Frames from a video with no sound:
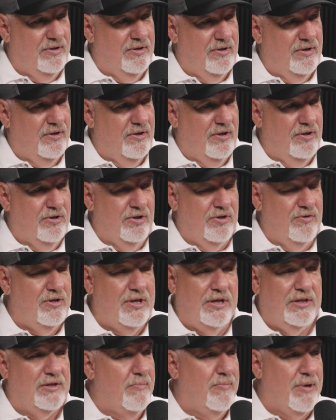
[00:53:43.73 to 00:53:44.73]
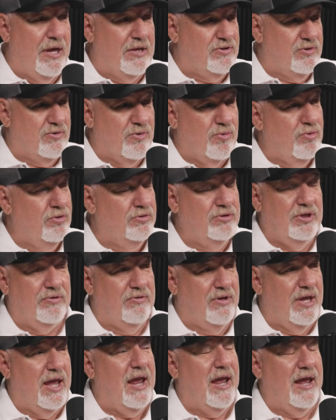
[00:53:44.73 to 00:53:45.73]
Mm -hmm. You need the best tool
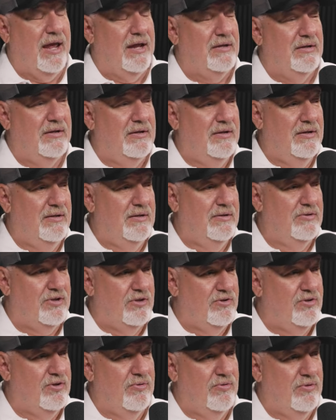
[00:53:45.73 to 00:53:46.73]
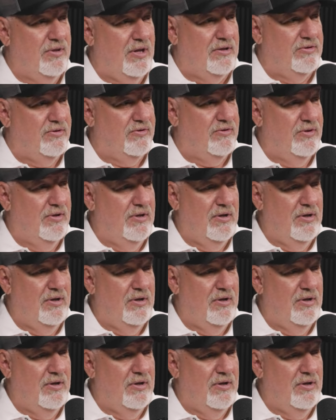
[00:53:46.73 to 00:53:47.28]
you can to do this.